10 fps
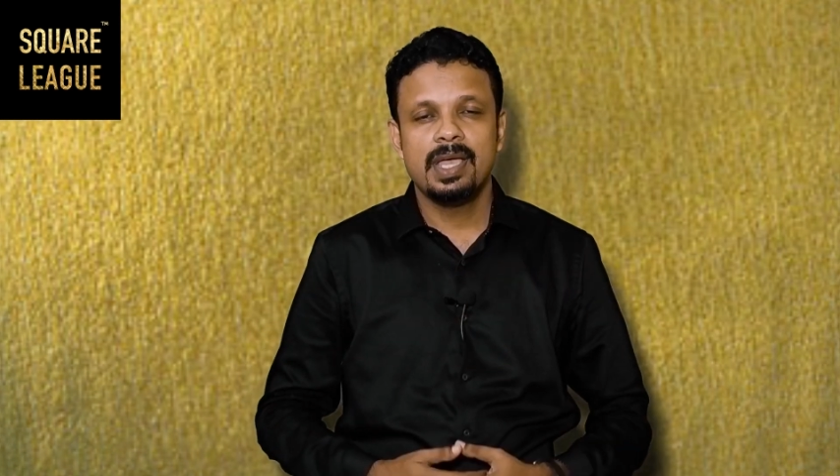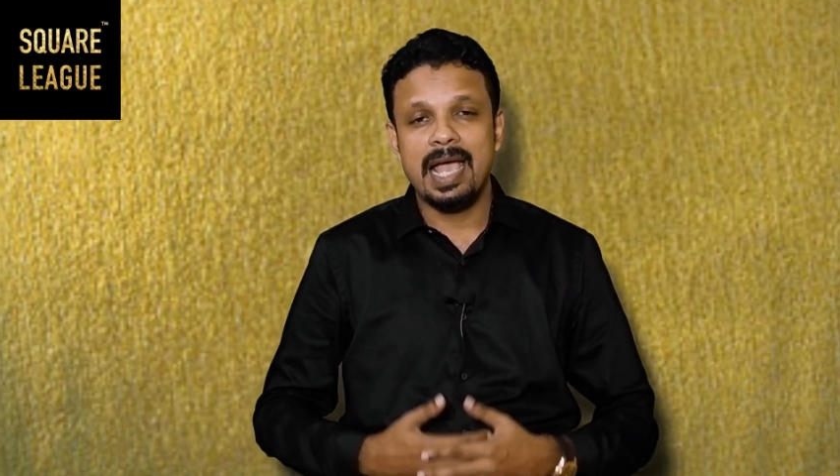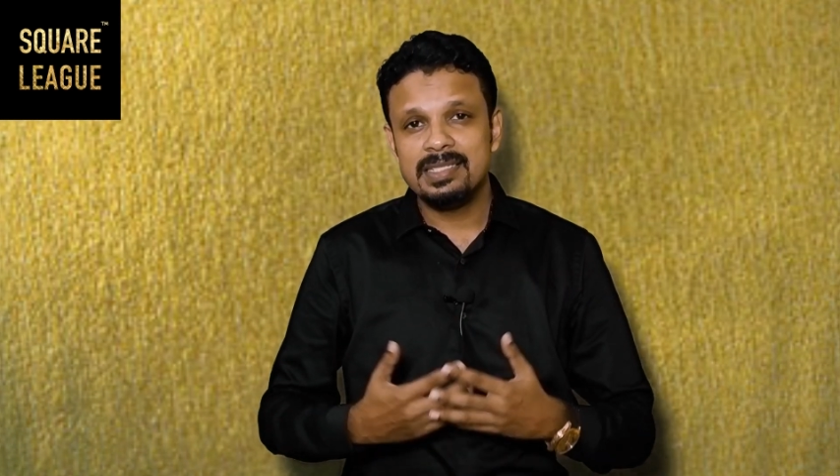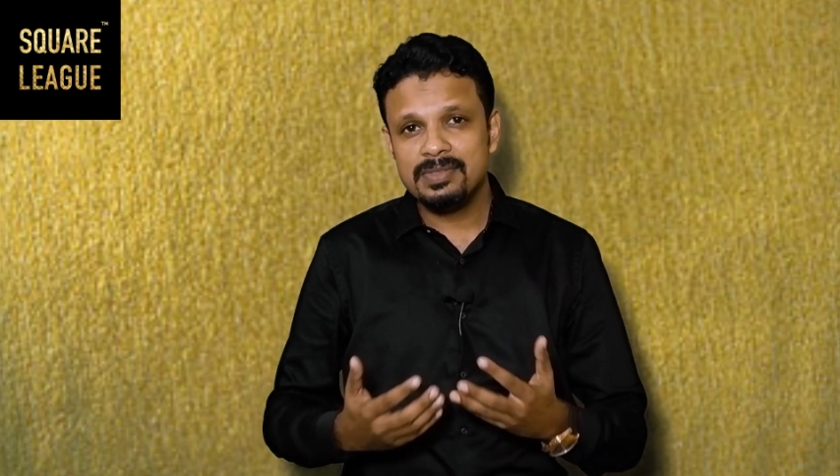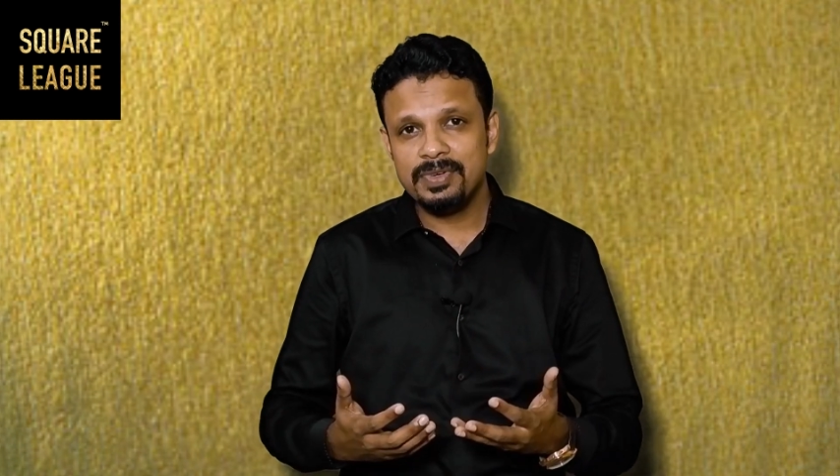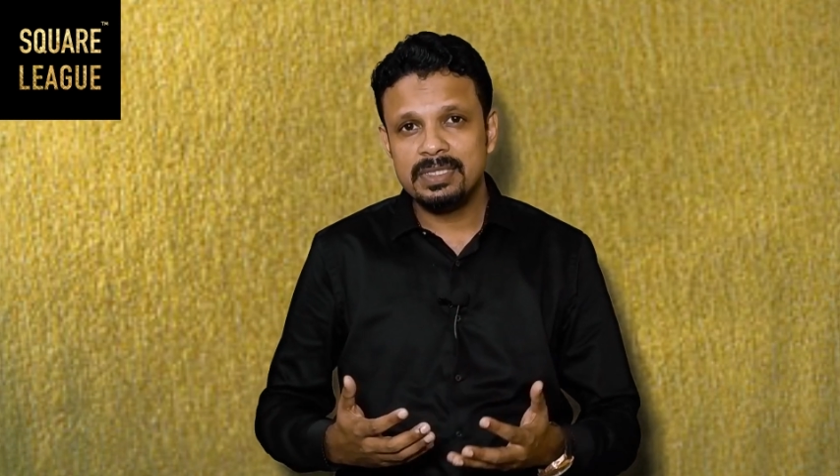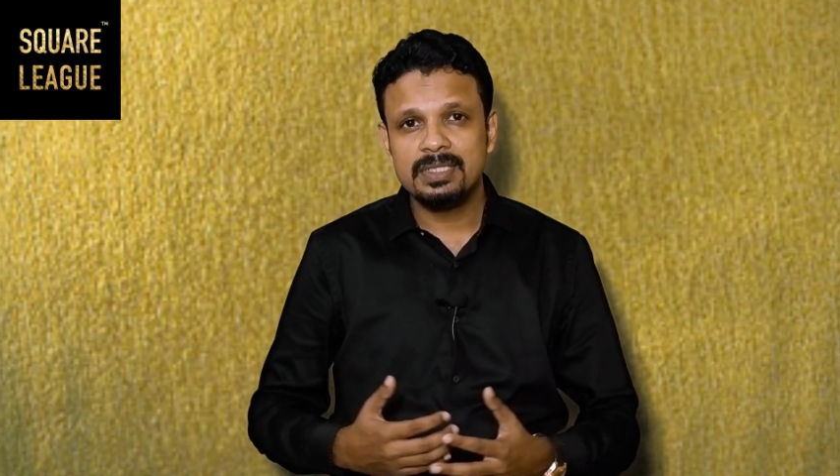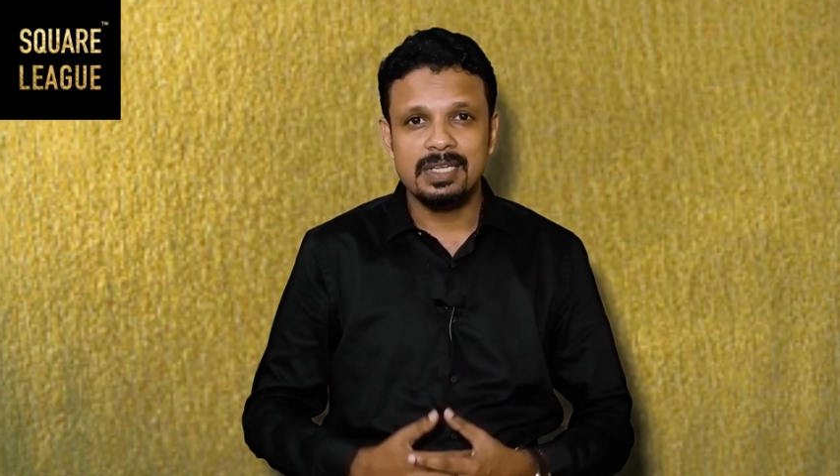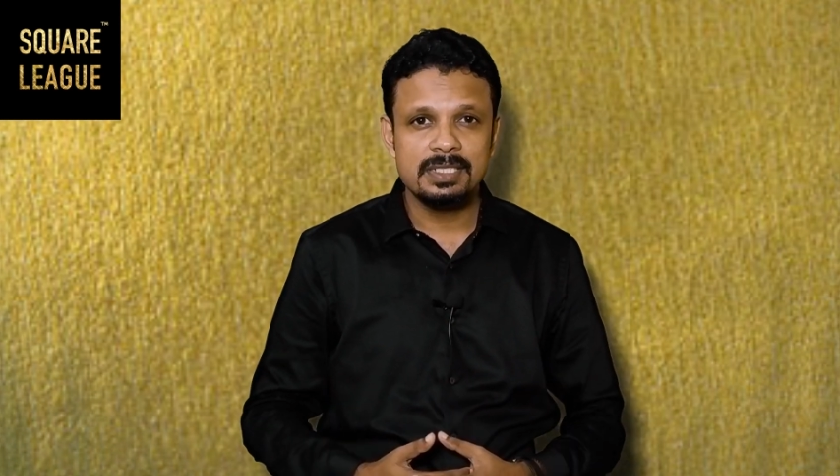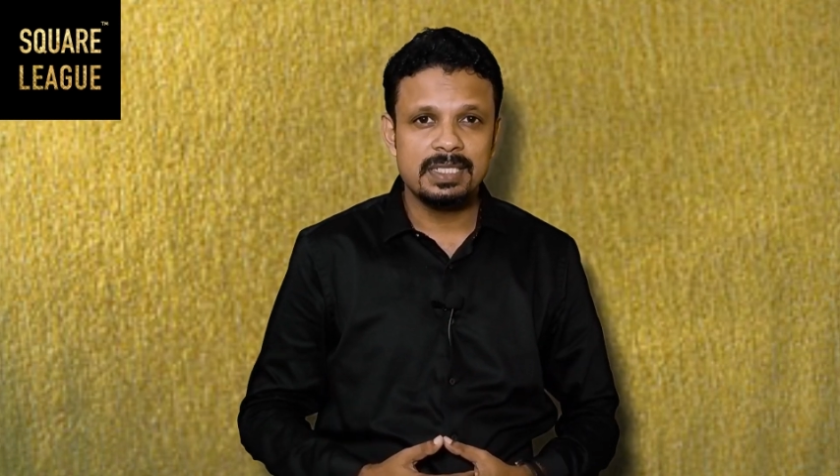As and when the
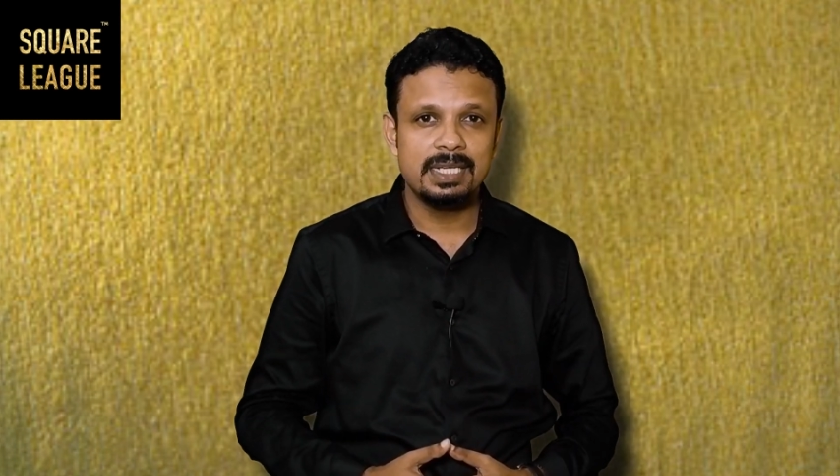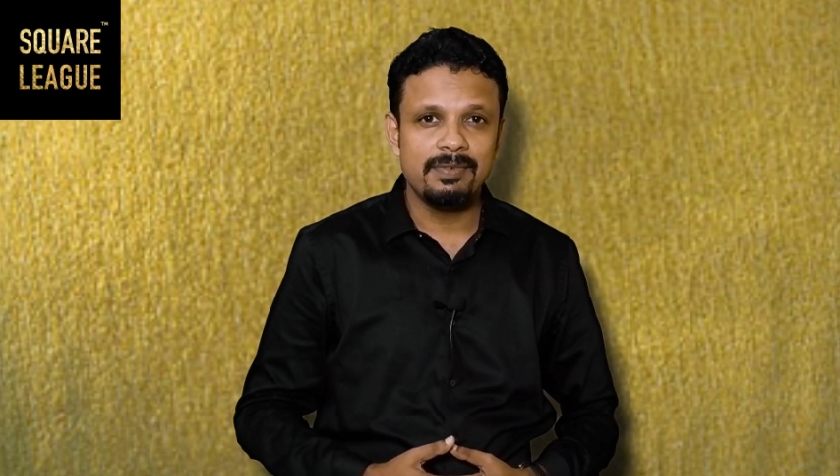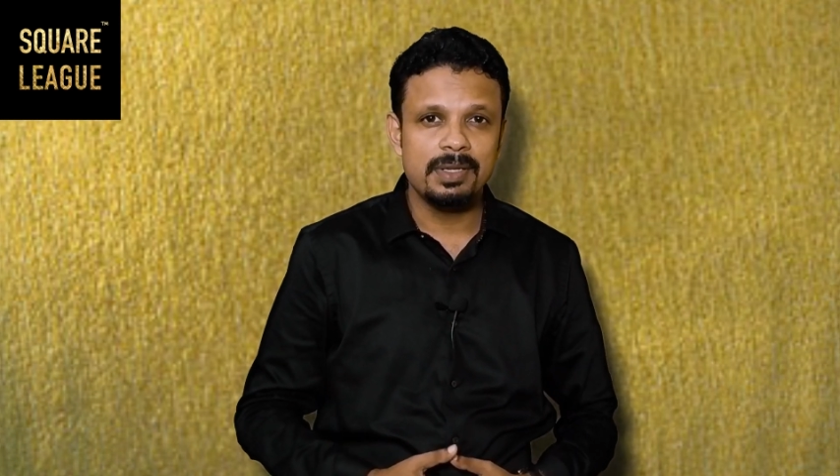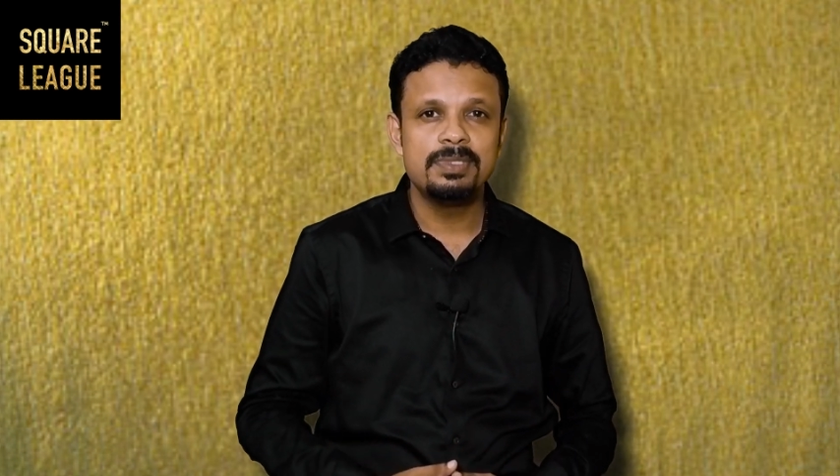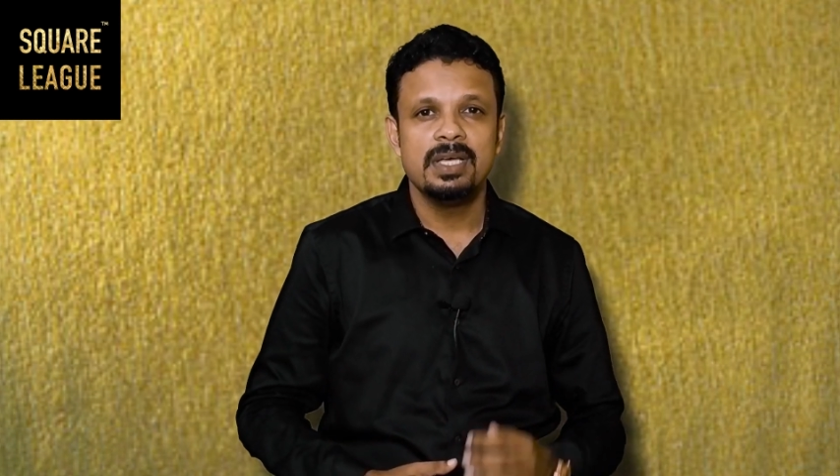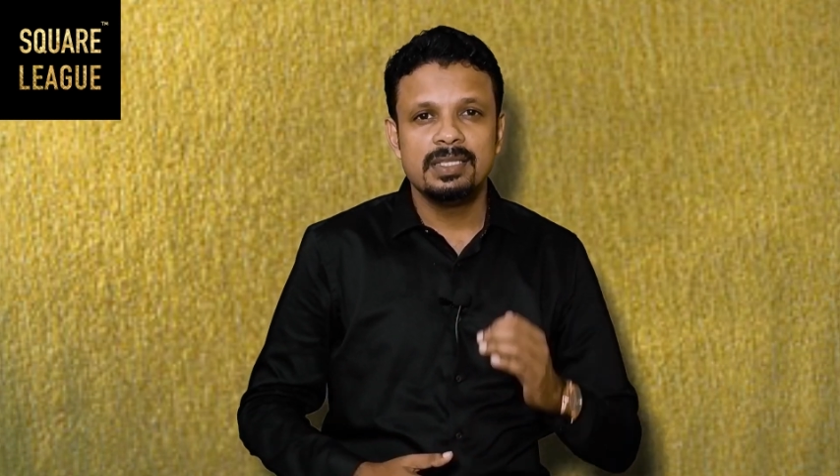country develops,